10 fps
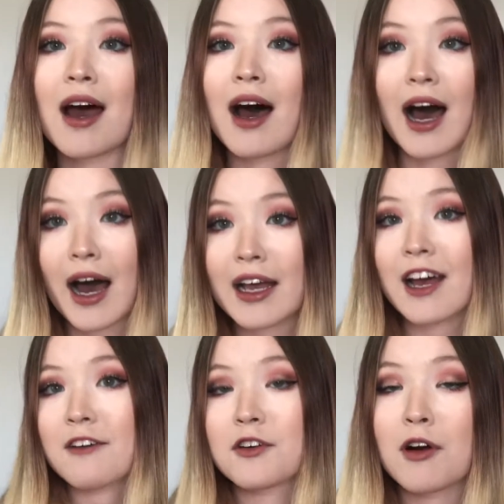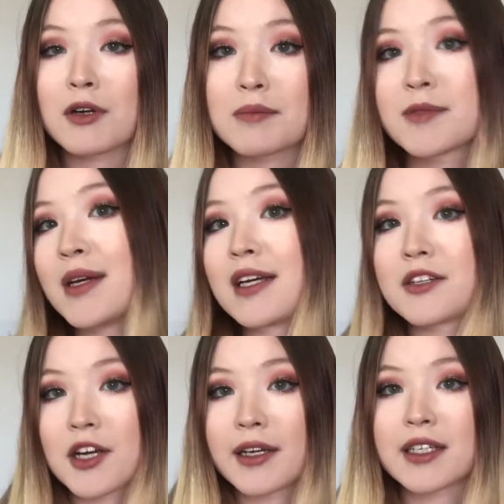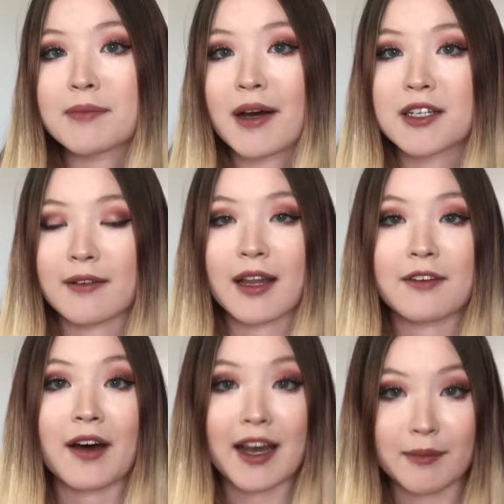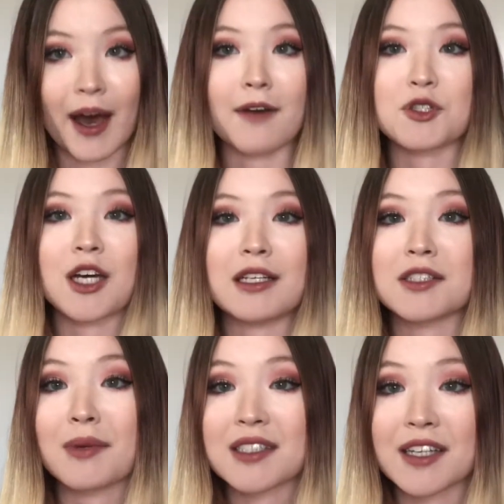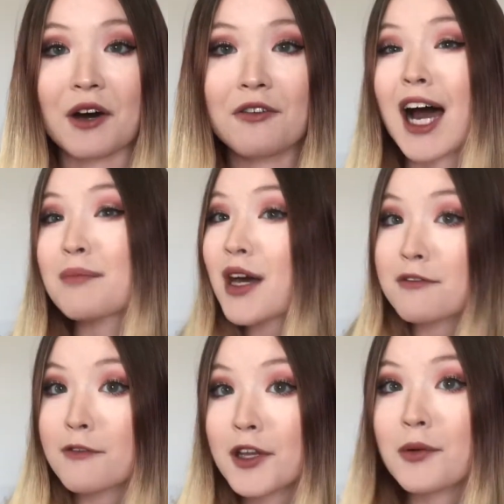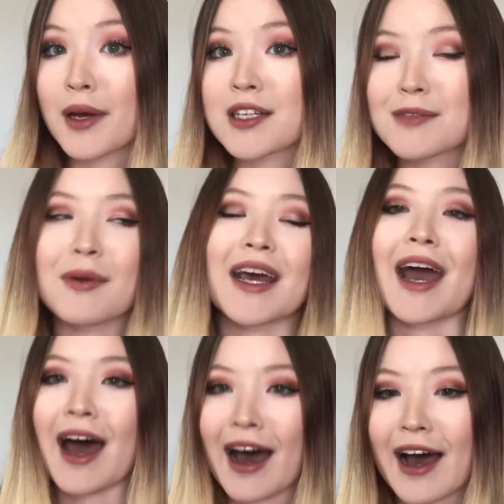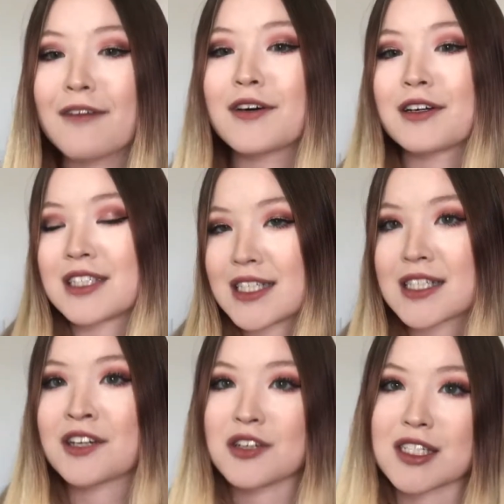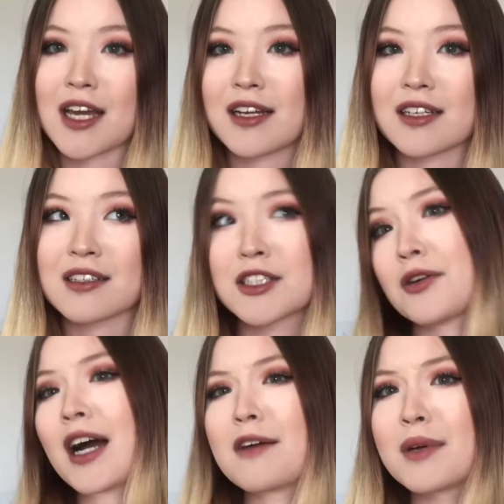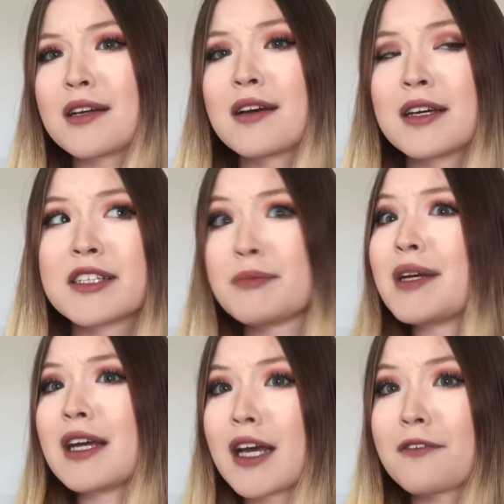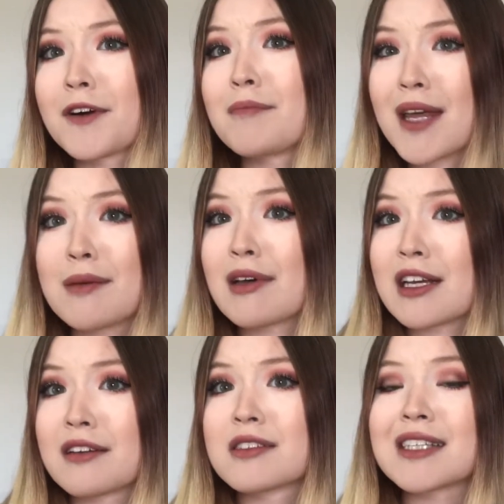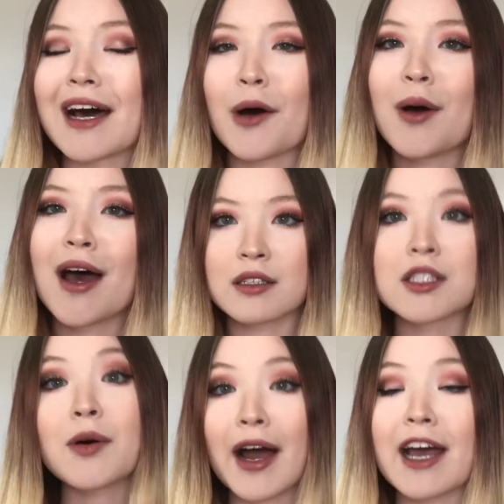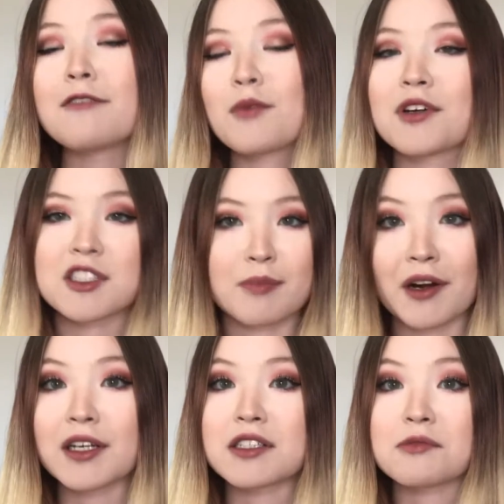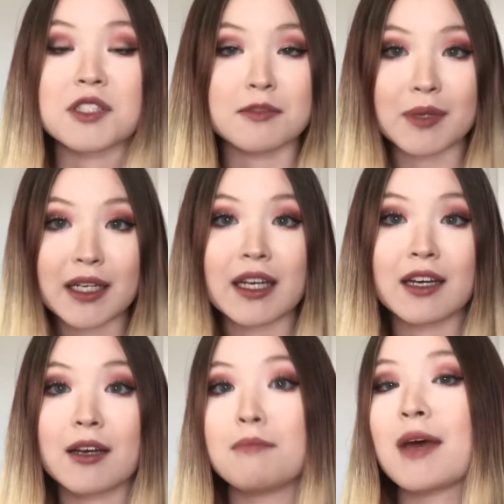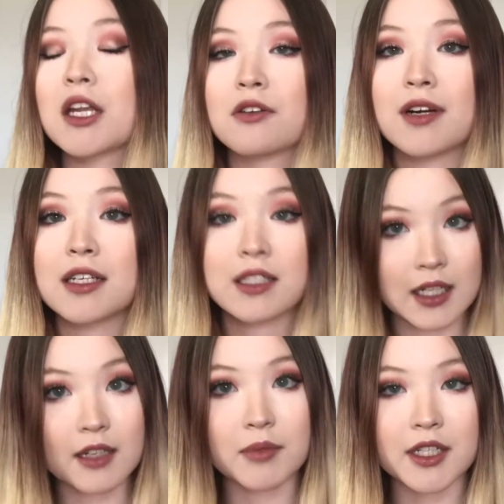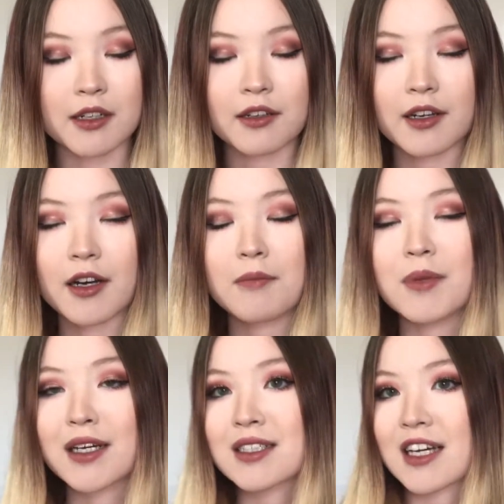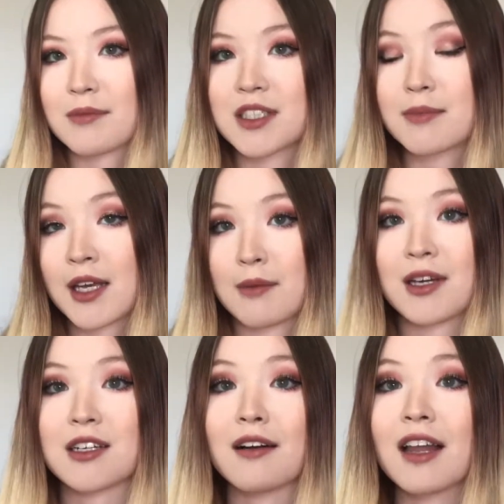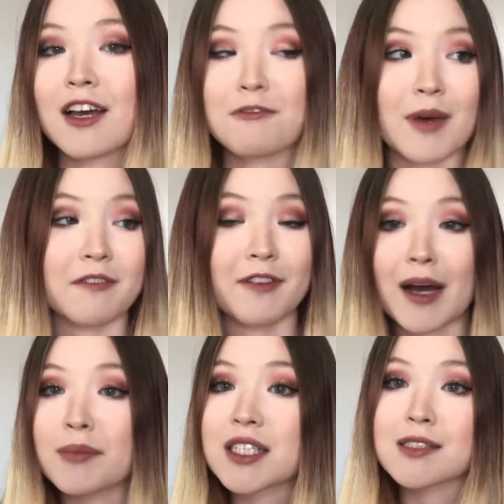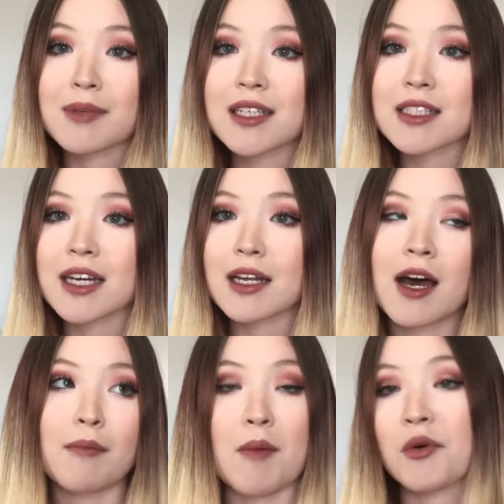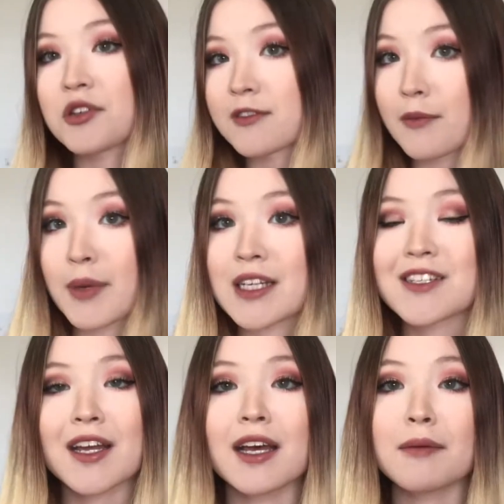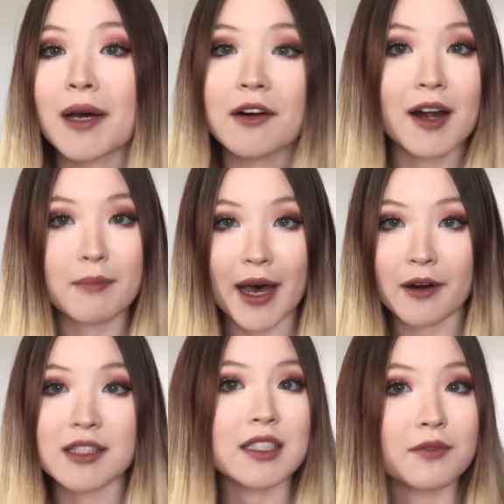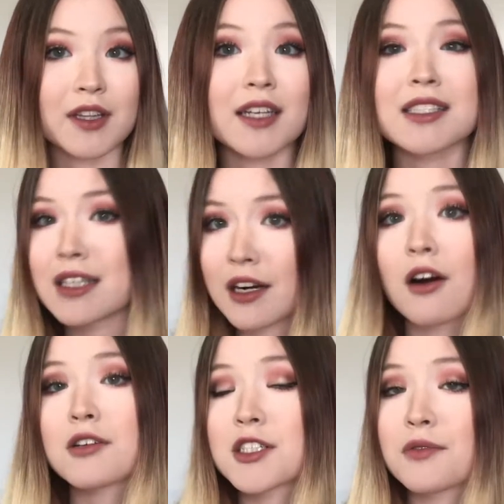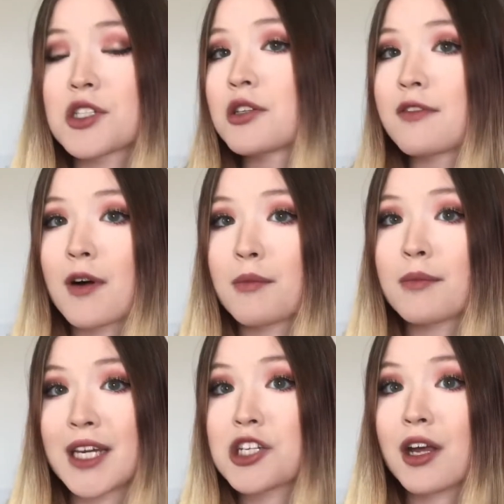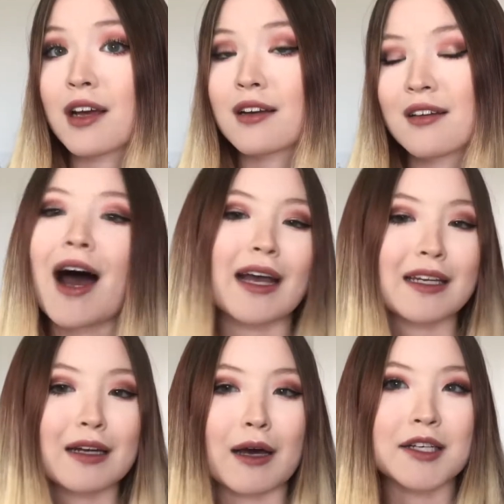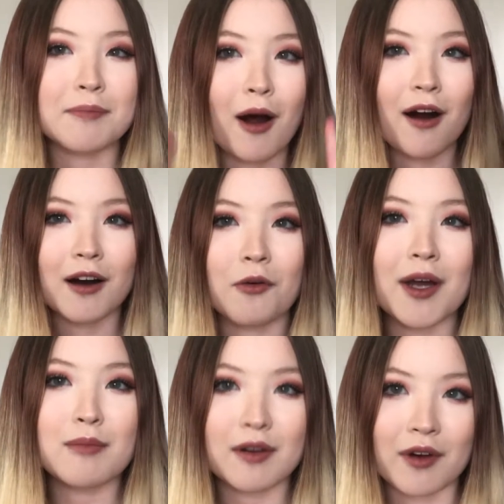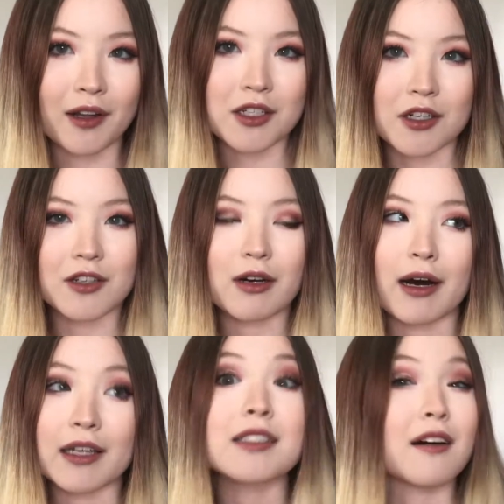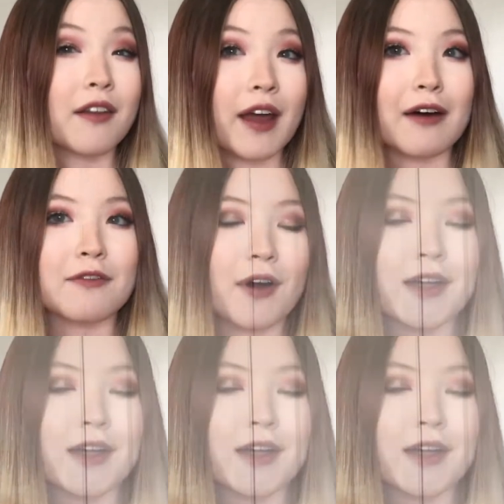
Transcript: I have grown up speaking Chinese my entire life. I am half Chinese myself. I'm not fluent, but I have a decent understanding considering I've been speaking it for many, many years now. So I have more experience with speaking Mandarin in particular because I've been speaking it my entire life. My family speaks it. My mother's from Beijing. My grandparents live with us and they're also originally from Beijing. I can impart quite a bit of knowledge on you guys on that front.